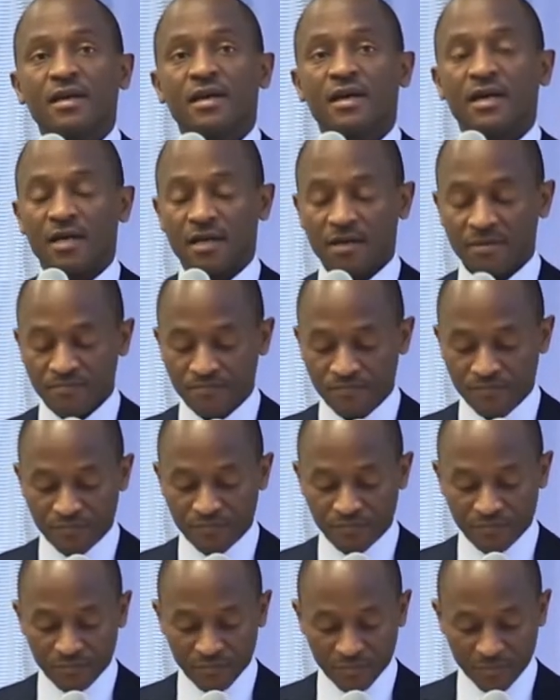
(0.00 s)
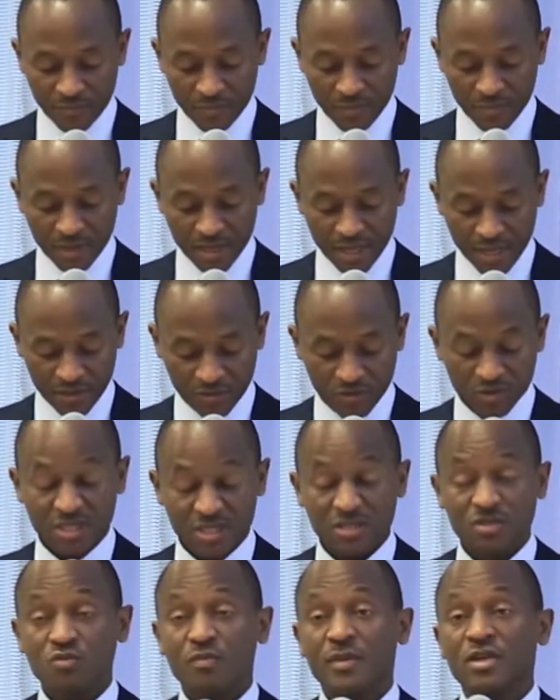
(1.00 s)
I thought
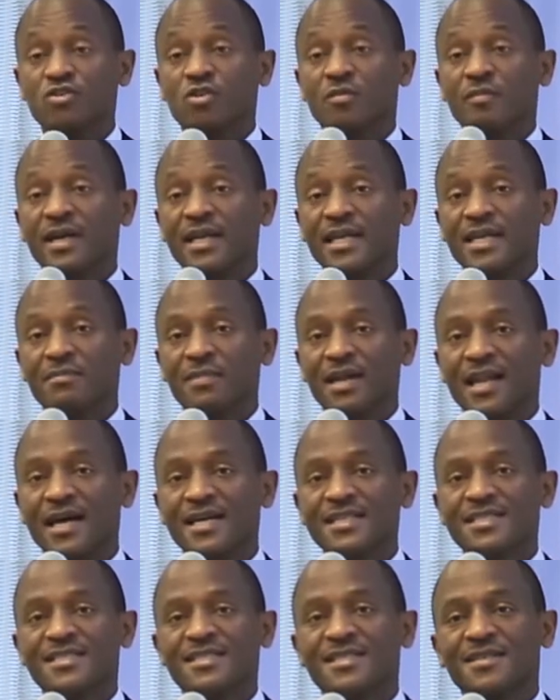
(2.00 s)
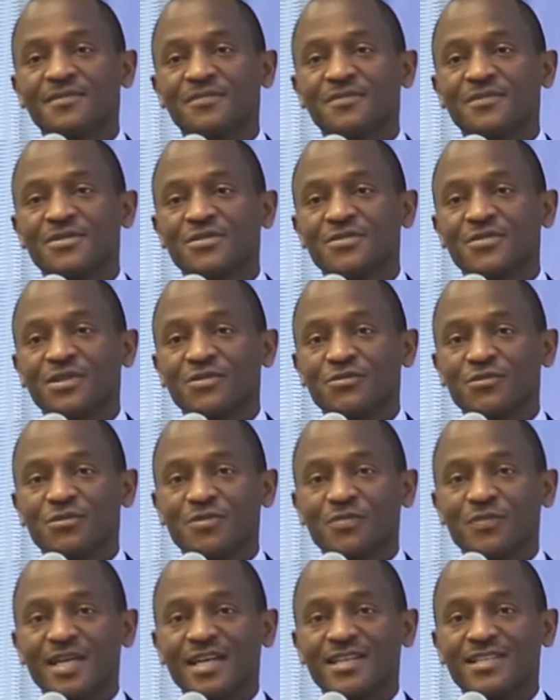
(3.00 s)
to mention my name last so that you
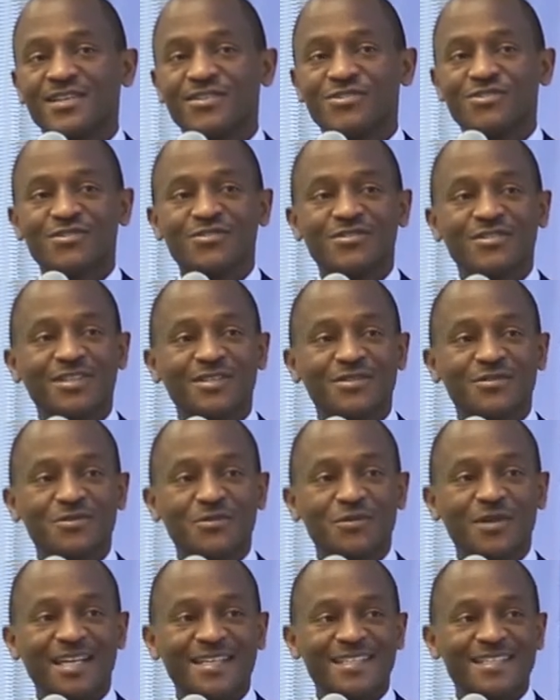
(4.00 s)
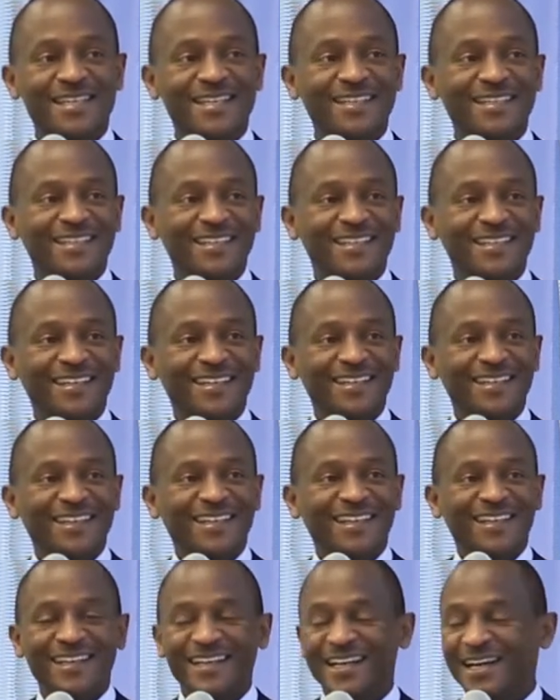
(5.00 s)
could pay attention to what I say
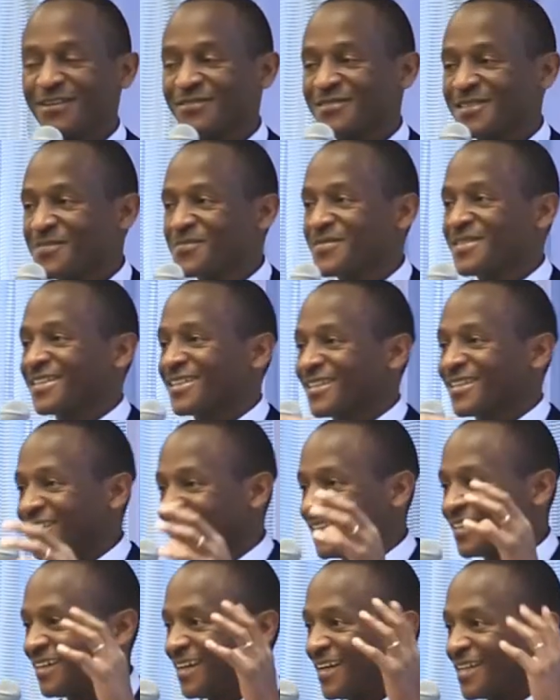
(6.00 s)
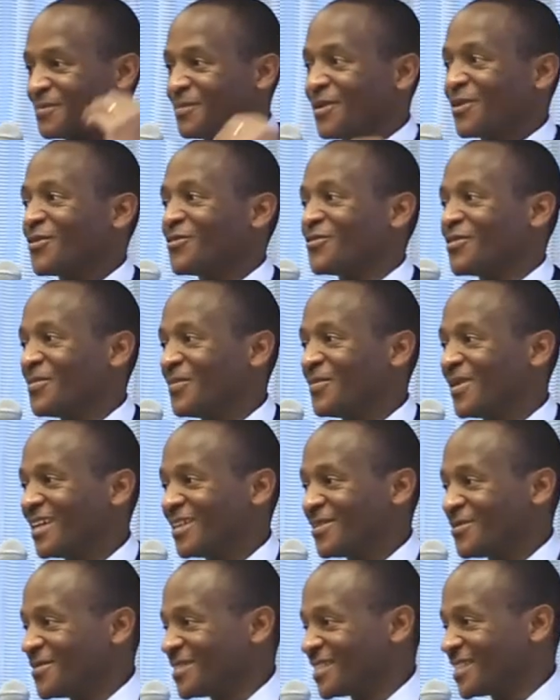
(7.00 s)
and have something at the back of your
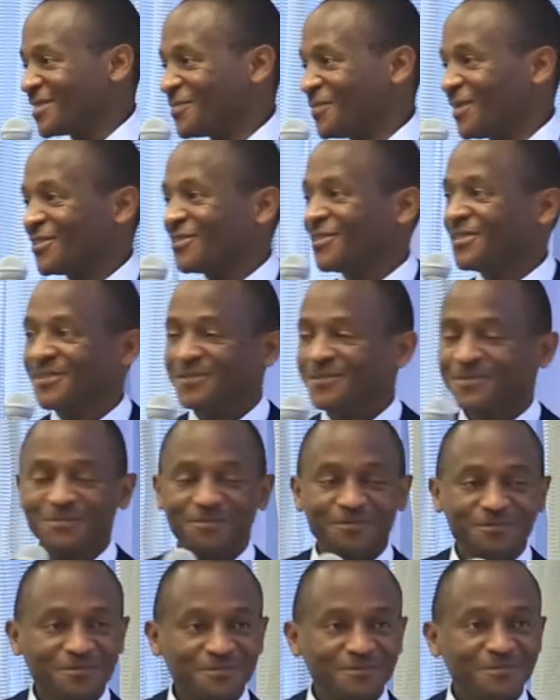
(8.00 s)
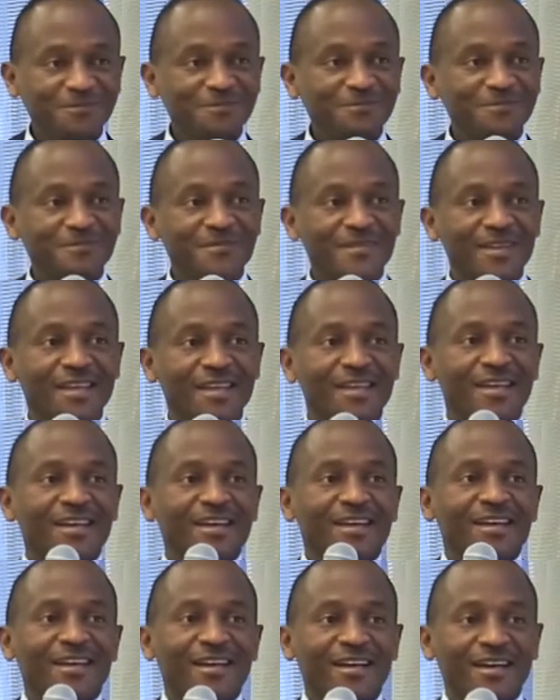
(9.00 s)
mind. Who is this person?
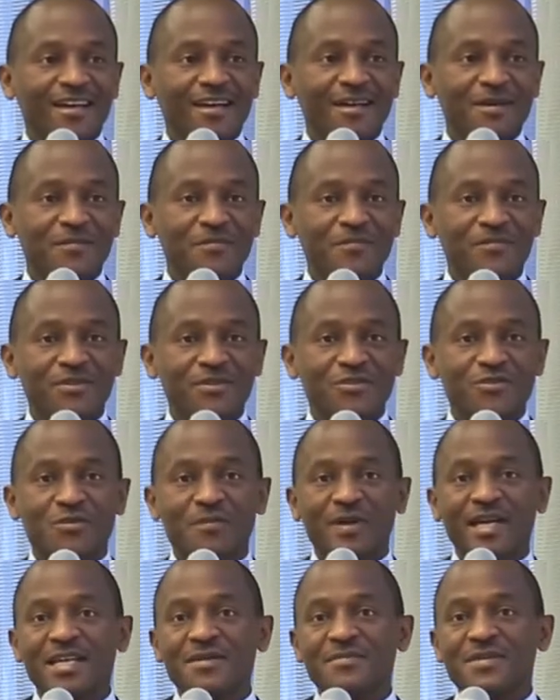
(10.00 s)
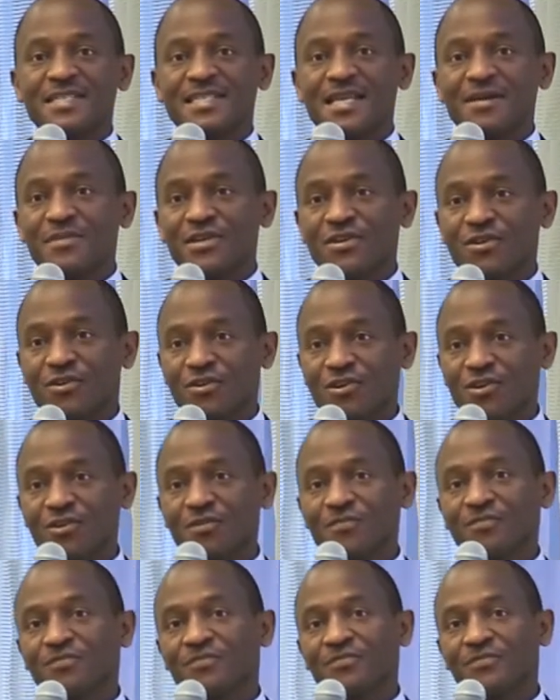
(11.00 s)
So my name is Sami Ndolo.